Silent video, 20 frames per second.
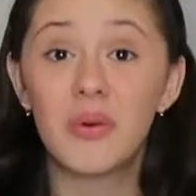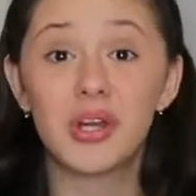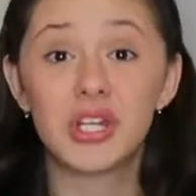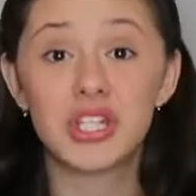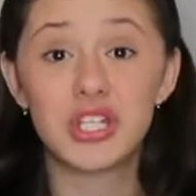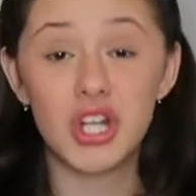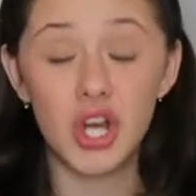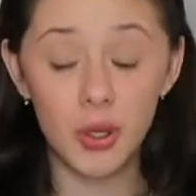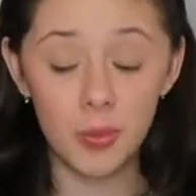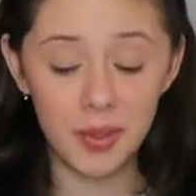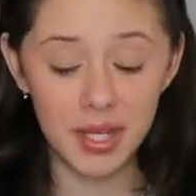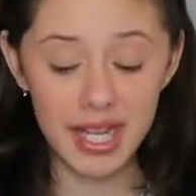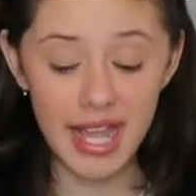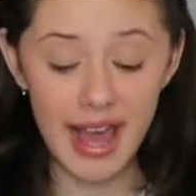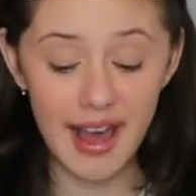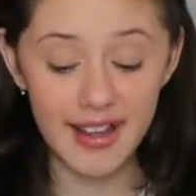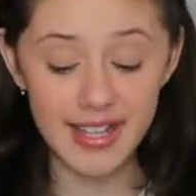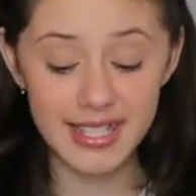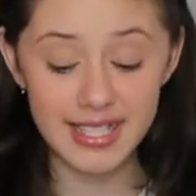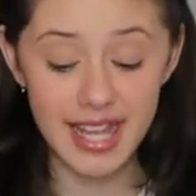which nobody
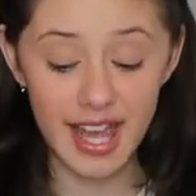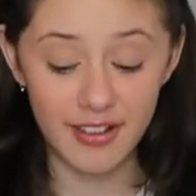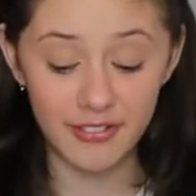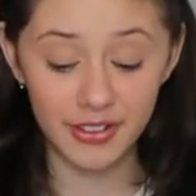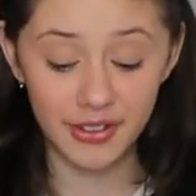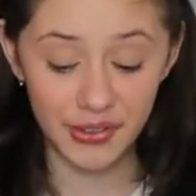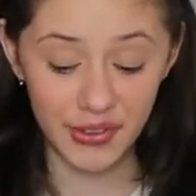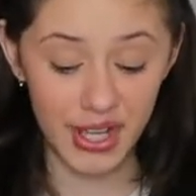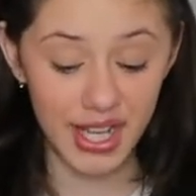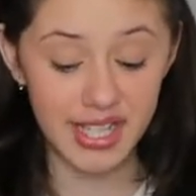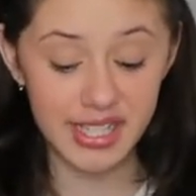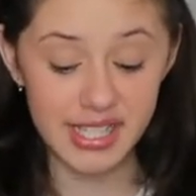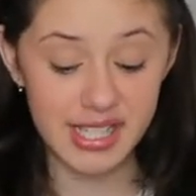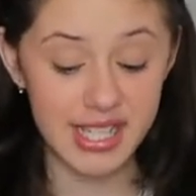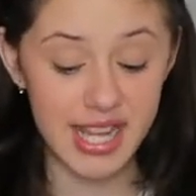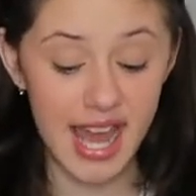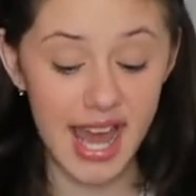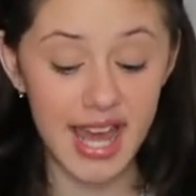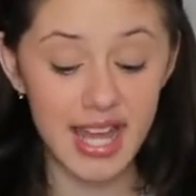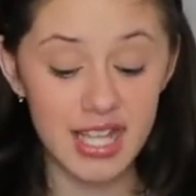has ever
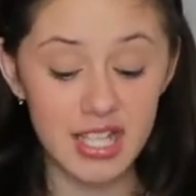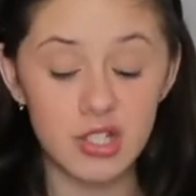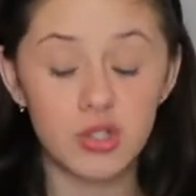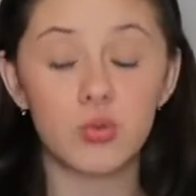landed yet